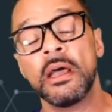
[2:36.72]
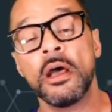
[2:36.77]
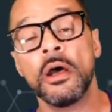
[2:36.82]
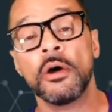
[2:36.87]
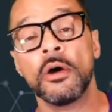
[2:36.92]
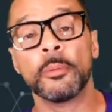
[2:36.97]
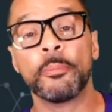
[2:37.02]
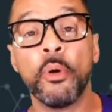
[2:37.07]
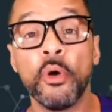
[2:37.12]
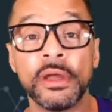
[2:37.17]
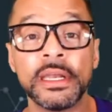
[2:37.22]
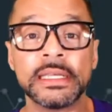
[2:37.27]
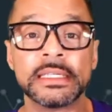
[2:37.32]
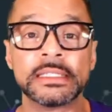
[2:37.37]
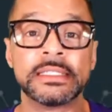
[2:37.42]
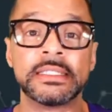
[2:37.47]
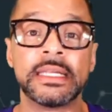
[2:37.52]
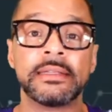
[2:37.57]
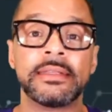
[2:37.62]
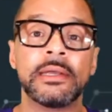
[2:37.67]
the point
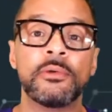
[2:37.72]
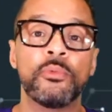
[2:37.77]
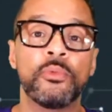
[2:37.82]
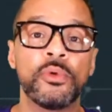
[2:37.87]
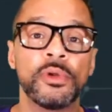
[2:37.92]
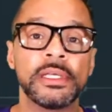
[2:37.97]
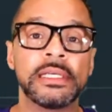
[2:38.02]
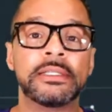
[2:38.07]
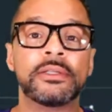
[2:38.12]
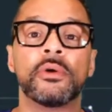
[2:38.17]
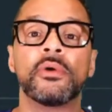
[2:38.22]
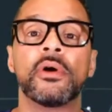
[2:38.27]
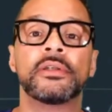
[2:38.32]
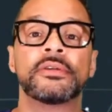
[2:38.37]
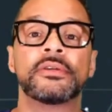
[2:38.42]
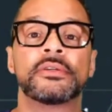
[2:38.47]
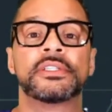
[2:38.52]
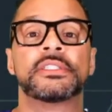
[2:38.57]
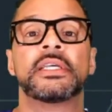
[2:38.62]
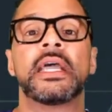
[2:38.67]
is is that they really don't
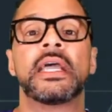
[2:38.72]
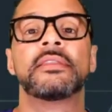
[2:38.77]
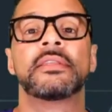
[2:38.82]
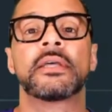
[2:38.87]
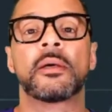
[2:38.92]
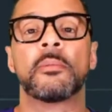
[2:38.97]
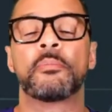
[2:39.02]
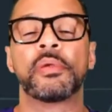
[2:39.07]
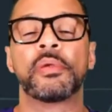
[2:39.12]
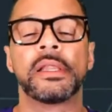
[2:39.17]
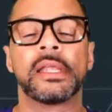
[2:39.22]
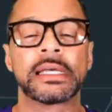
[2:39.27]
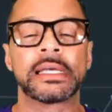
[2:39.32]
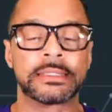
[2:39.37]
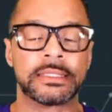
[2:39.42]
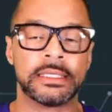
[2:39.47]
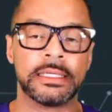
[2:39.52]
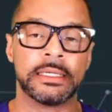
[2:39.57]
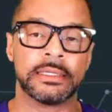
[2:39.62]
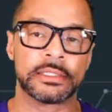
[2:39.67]
understand the
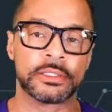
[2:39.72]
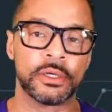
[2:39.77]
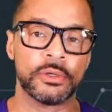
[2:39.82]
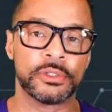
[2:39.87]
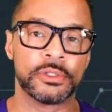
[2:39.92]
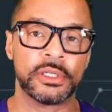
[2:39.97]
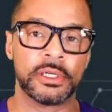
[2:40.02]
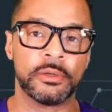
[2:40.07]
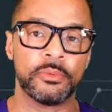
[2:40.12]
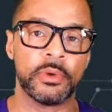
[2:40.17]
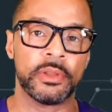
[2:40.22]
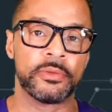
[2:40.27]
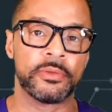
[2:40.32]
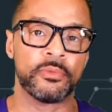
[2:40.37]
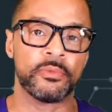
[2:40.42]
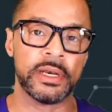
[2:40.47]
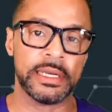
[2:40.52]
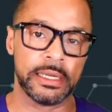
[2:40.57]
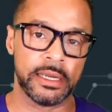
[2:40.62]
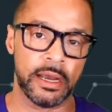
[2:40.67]
complexity associated with
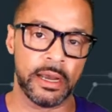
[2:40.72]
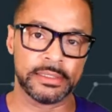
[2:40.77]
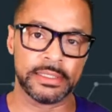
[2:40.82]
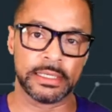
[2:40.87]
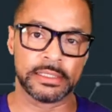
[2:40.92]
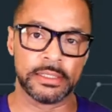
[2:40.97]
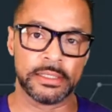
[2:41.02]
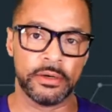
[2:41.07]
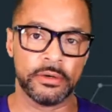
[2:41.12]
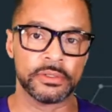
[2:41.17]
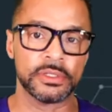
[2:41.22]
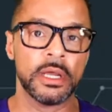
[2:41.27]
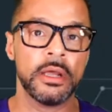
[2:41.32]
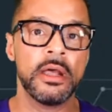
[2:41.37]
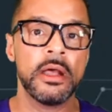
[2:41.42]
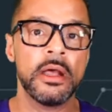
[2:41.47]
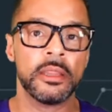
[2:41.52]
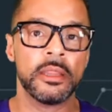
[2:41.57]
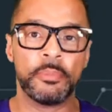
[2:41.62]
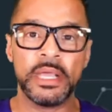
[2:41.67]
running contact centers,
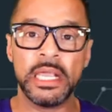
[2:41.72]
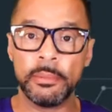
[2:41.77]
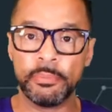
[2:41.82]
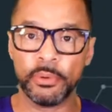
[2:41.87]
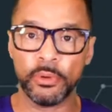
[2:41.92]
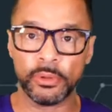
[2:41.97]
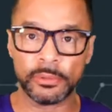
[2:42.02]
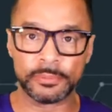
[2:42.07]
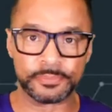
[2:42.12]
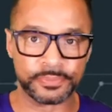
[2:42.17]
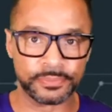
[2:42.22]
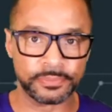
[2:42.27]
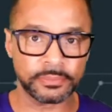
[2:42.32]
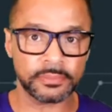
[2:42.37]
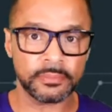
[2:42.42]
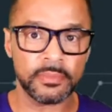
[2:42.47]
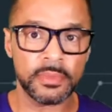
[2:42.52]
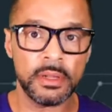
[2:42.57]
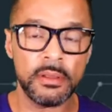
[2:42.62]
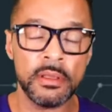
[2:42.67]
the people,
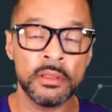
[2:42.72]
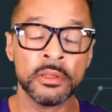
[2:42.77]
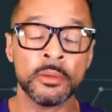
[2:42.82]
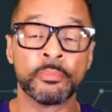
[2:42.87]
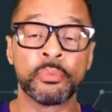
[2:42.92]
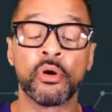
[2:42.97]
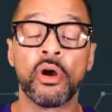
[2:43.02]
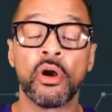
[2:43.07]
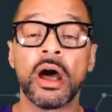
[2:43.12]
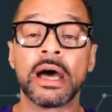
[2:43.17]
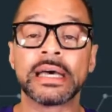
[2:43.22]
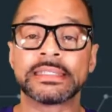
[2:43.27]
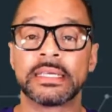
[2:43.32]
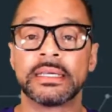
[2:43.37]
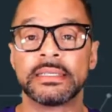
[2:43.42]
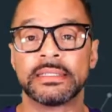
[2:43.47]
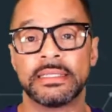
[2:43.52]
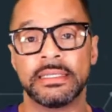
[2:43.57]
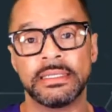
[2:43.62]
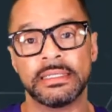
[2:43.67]
the
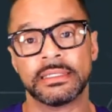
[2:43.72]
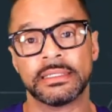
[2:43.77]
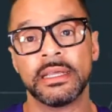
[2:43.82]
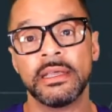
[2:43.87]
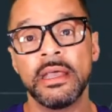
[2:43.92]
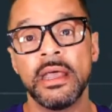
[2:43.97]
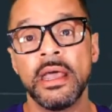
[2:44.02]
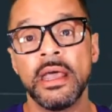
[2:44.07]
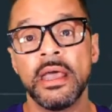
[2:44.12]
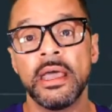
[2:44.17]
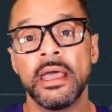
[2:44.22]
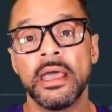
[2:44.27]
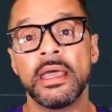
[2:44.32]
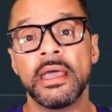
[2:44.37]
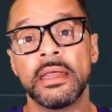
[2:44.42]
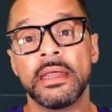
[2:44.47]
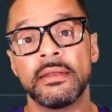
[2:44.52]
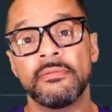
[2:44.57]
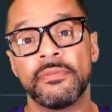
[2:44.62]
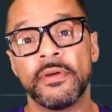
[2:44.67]
processes.
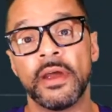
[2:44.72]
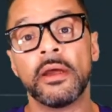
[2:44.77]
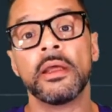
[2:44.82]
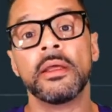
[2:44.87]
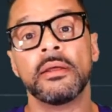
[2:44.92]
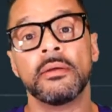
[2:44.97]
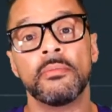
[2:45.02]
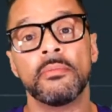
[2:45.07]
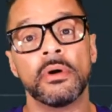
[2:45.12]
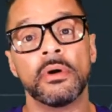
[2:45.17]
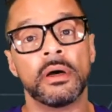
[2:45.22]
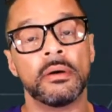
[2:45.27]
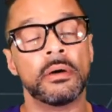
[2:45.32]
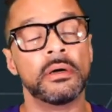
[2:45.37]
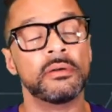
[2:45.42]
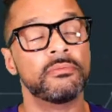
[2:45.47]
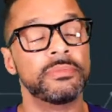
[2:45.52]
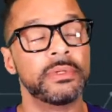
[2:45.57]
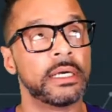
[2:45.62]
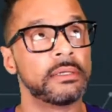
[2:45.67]
And very,
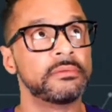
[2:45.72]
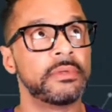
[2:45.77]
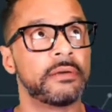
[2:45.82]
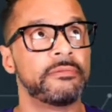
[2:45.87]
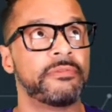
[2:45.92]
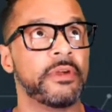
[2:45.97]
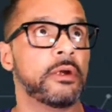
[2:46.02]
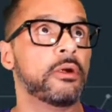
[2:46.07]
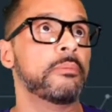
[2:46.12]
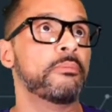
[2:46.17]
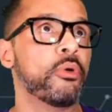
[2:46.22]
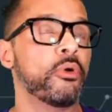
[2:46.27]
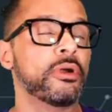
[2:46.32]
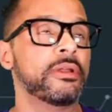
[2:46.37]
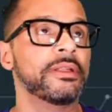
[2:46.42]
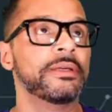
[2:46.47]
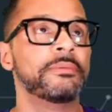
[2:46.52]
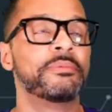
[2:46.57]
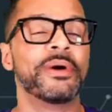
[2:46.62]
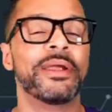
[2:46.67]
uh, not, not very
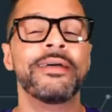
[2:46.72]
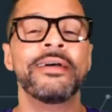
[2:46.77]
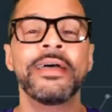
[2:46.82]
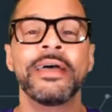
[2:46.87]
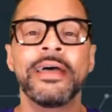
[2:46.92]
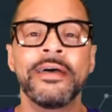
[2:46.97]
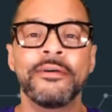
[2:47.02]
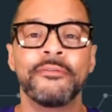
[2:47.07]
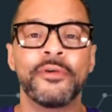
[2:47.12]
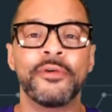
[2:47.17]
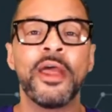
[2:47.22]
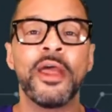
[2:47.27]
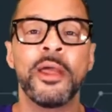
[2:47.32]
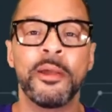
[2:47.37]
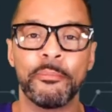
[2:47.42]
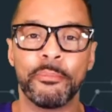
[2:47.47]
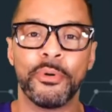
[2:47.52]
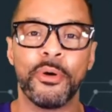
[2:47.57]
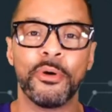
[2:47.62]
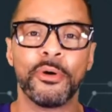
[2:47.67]
importantly, but very
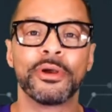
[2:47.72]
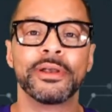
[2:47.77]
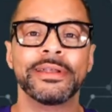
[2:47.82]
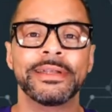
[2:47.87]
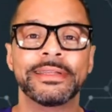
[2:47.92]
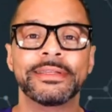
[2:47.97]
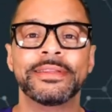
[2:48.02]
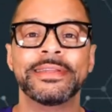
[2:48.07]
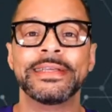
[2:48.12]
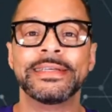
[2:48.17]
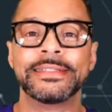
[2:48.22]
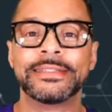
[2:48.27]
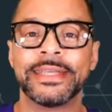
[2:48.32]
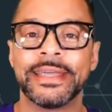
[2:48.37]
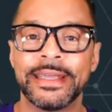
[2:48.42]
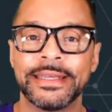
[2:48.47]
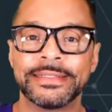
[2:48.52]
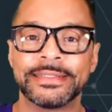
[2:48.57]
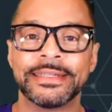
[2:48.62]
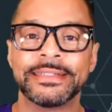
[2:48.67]
important these
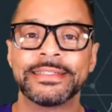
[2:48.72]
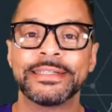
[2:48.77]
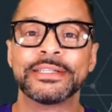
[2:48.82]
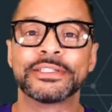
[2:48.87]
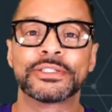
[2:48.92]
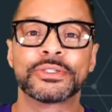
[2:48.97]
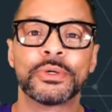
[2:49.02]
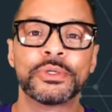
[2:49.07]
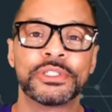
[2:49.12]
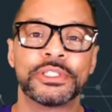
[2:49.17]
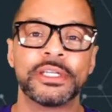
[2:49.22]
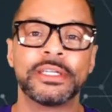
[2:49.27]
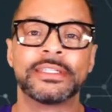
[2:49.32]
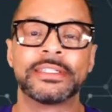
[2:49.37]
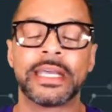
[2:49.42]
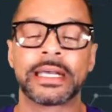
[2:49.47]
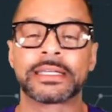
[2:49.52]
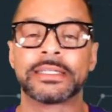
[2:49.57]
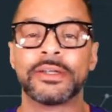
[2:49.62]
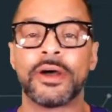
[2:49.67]
days is the associated
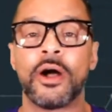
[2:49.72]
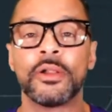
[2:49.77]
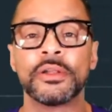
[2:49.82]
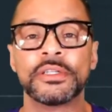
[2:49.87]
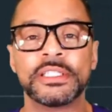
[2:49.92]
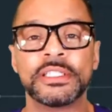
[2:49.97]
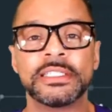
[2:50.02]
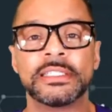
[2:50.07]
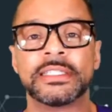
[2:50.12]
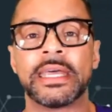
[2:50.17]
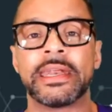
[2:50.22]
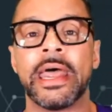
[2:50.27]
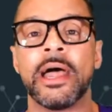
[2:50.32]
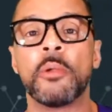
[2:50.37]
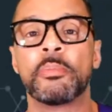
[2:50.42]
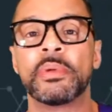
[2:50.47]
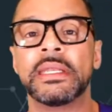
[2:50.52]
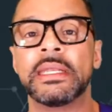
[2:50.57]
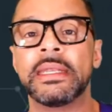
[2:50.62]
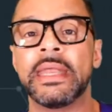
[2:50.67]
technologies that
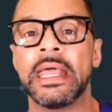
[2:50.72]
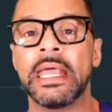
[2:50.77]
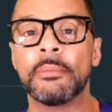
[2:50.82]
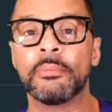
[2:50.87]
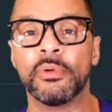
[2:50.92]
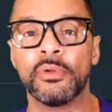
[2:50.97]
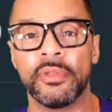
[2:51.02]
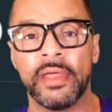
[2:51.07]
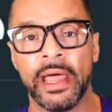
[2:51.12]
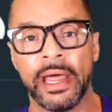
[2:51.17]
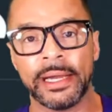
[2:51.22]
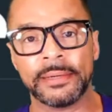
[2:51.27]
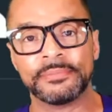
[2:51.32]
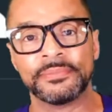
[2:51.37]
help enable that.